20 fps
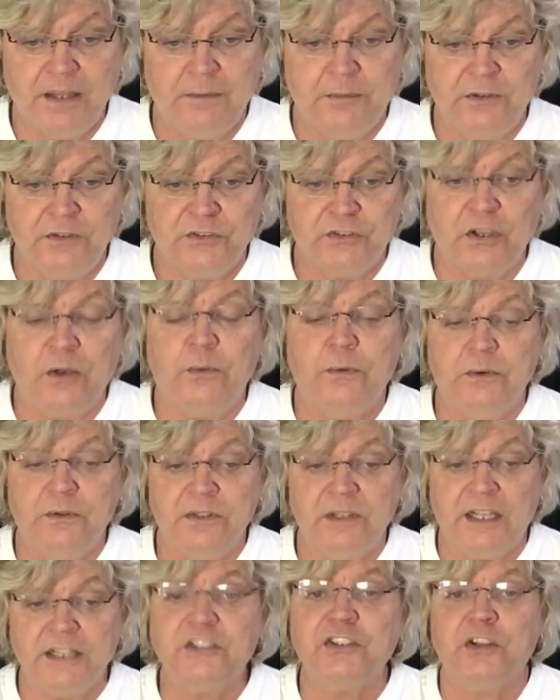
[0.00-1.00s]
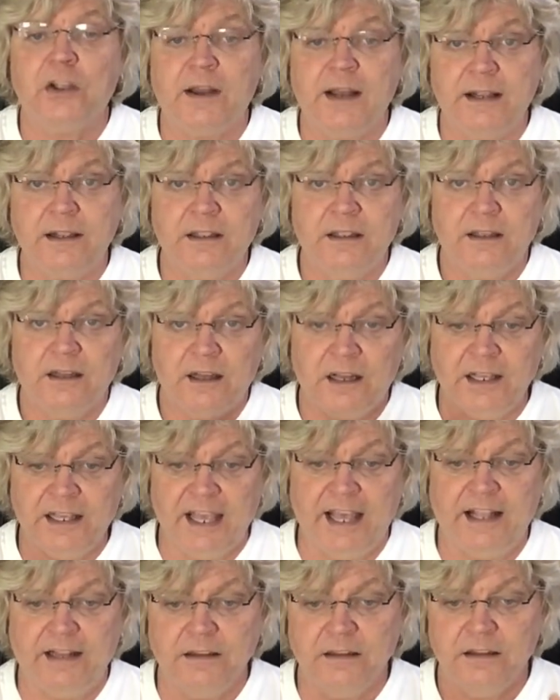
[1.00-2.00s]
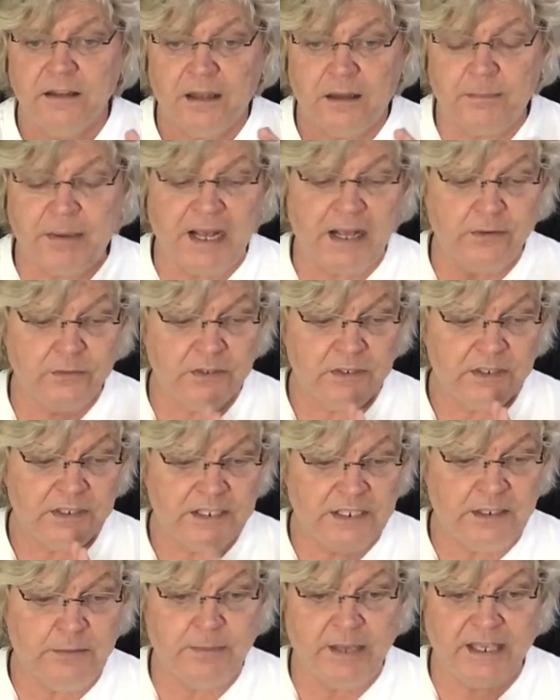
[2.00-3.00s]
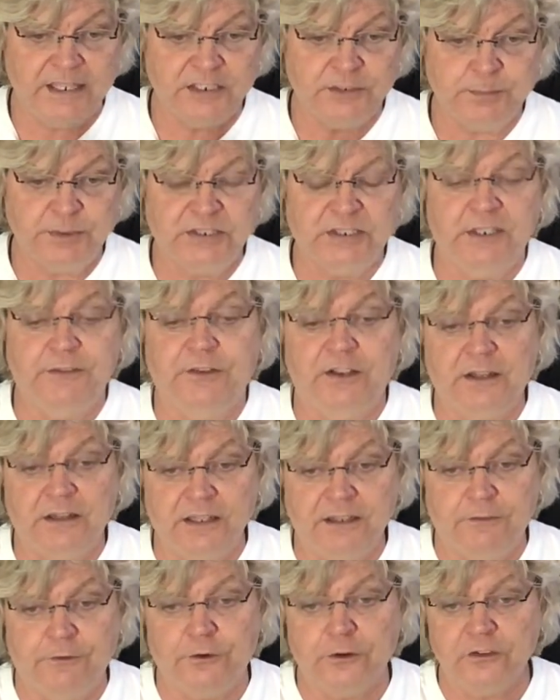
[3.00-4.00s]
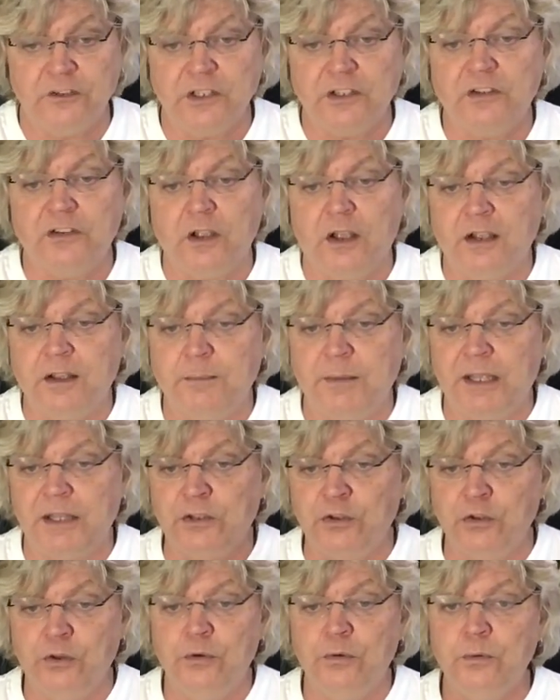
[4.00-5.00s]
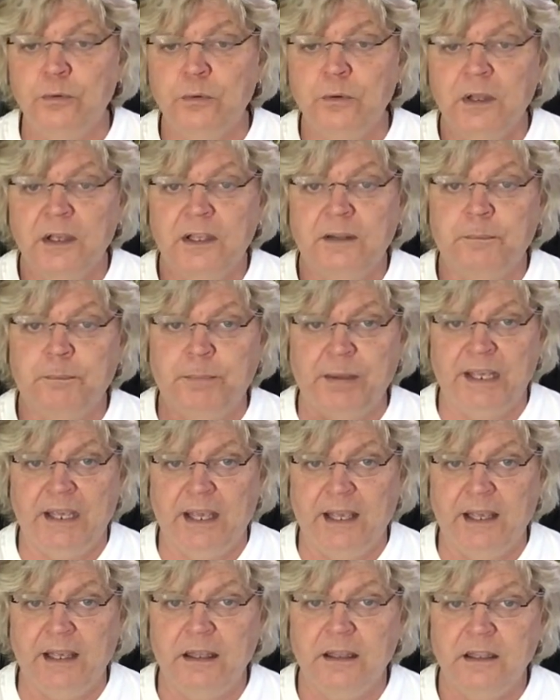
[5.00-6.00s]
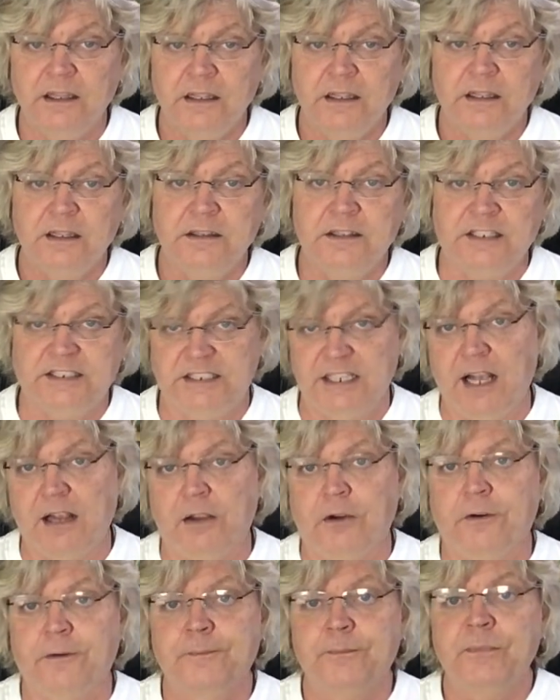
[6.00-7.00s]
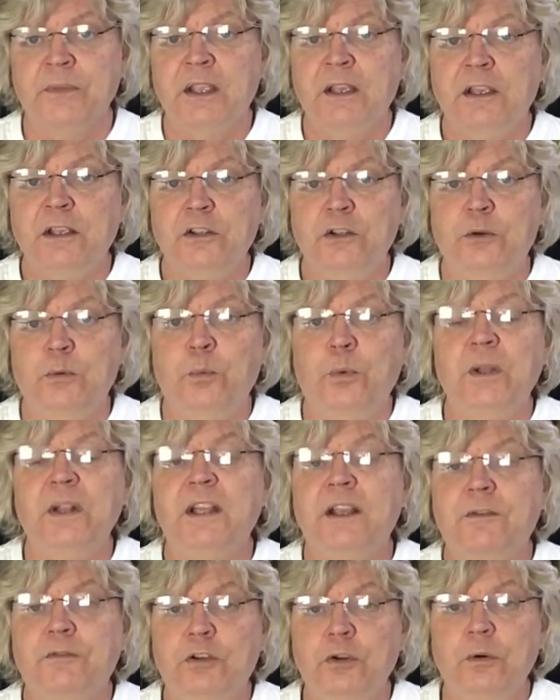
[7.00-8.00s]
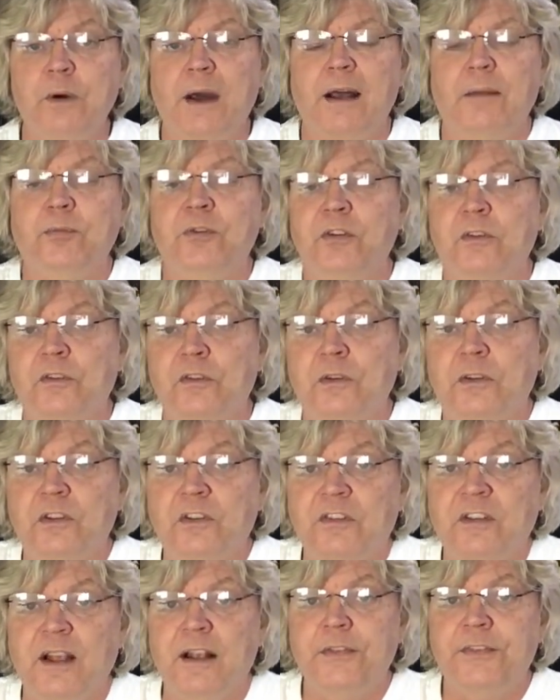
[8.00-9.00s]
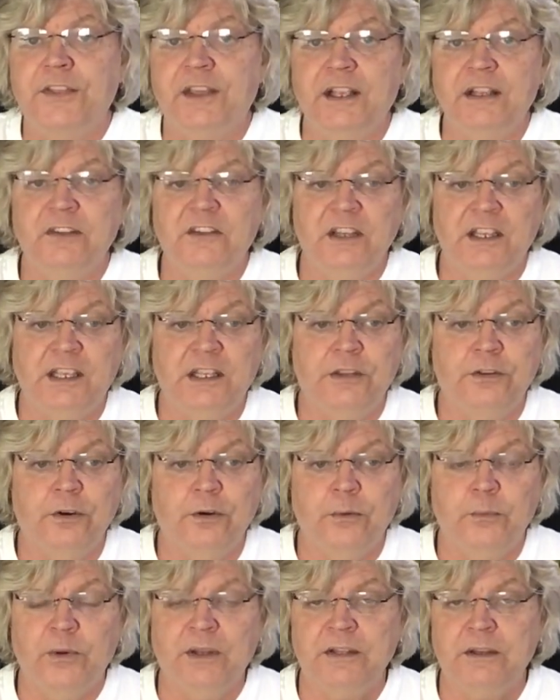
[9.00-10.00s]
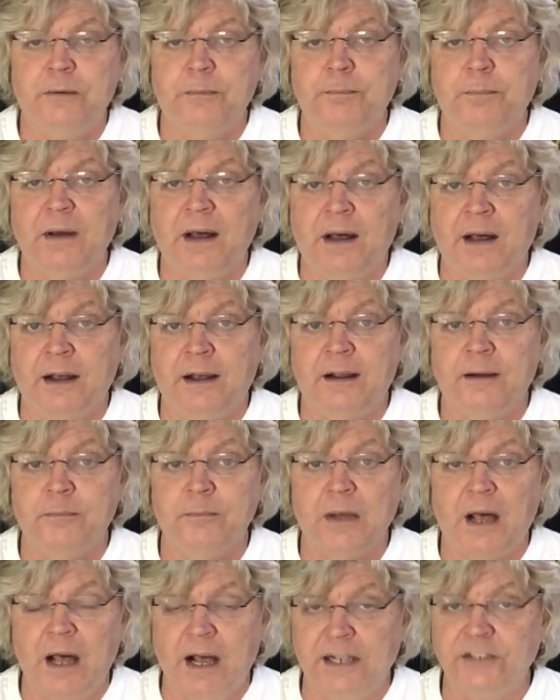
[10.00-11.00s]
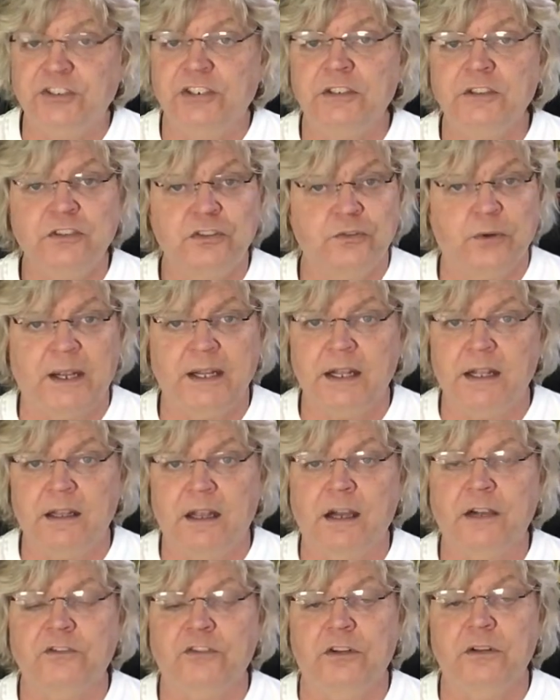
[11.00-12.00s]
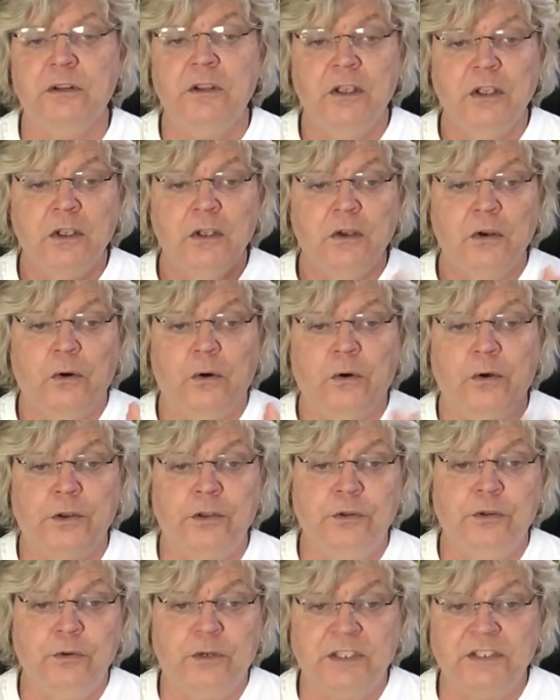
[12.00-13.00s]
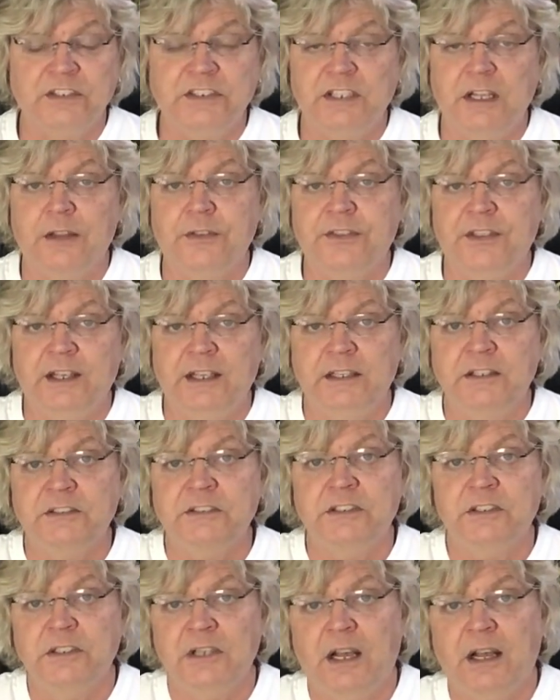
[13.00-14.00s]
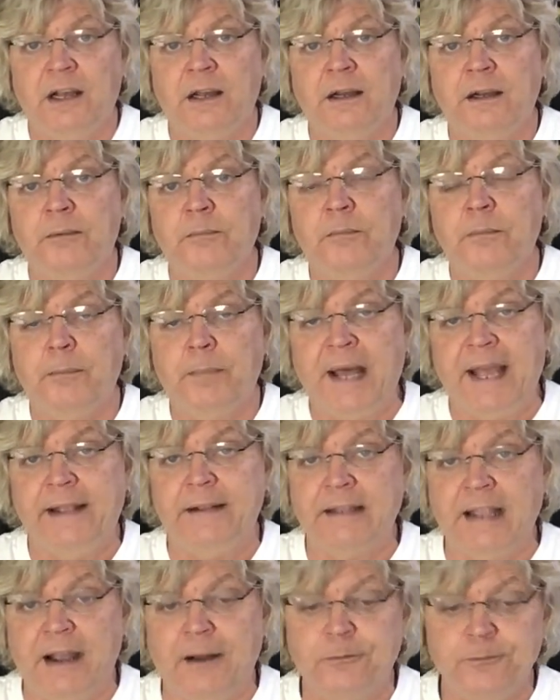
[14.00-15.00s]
So let's talk again about eBay specifically. First, let's talk about you being the seller. You really have 2 options. You can sell things either with an auction, straight on auction, or you can sell things buy it now.